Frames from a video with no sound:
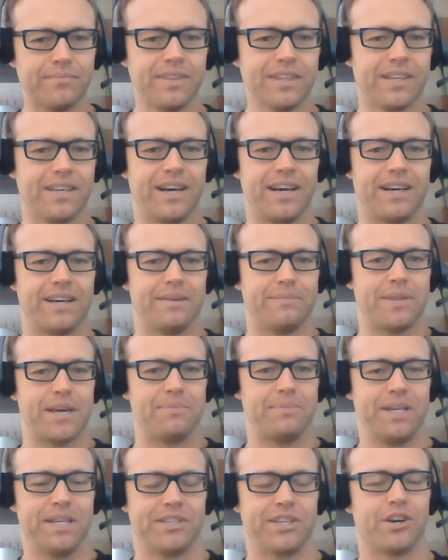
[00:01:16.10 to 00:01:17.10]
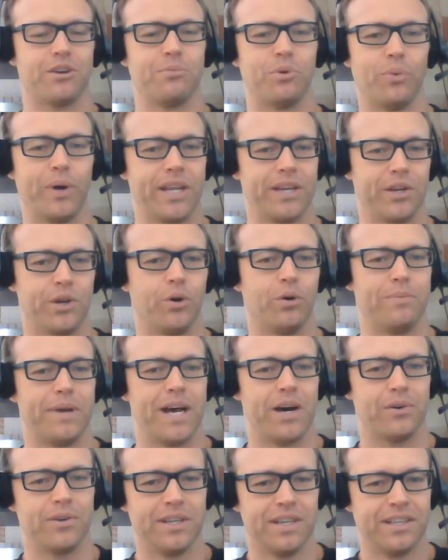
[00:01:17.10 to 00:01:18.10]
That'd be a terrible way to go
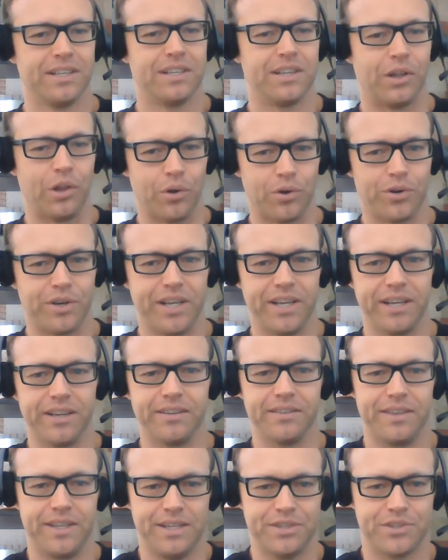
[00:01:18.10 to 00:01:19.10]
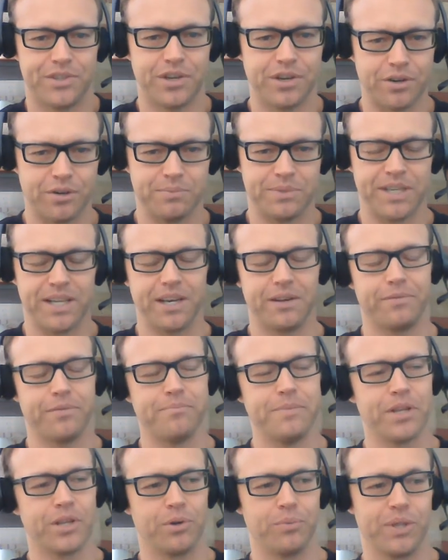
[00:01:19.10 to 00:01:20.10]
about learning these terms and getting
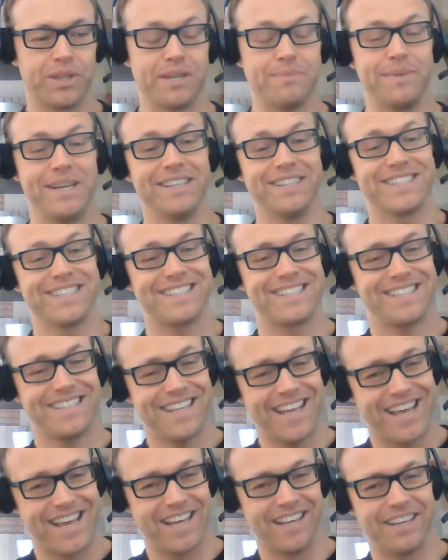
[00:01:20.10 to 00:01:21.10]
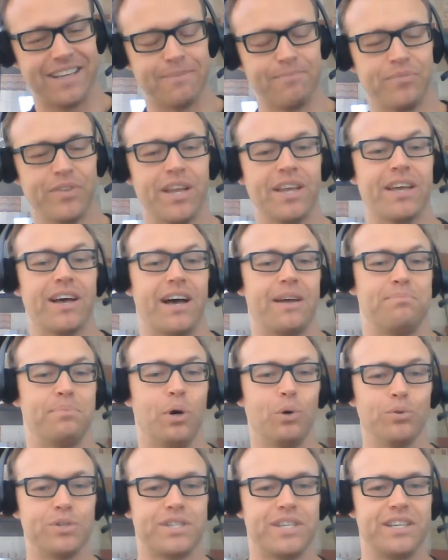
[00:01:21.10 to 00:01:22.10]
familiar with them. Instead, I
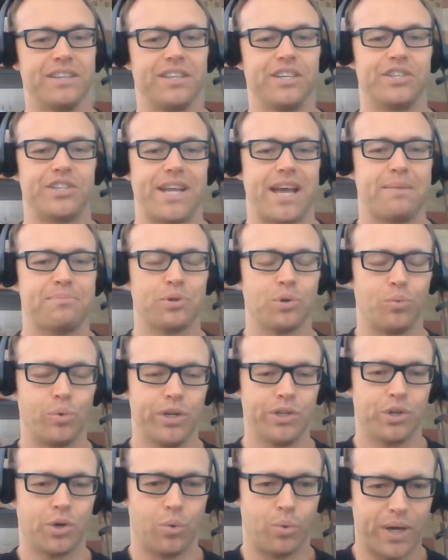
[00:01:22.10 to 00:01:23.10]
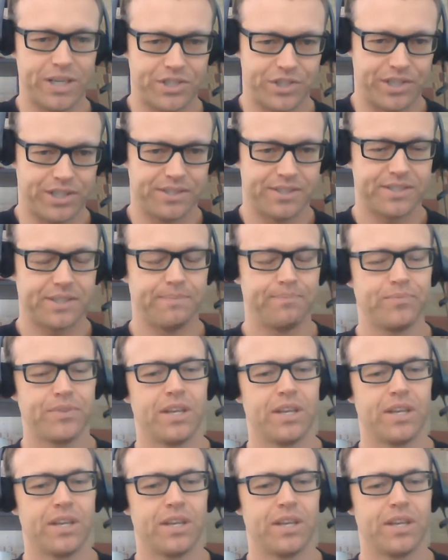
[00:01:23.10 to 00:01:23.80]
posted the chapter 1 questions.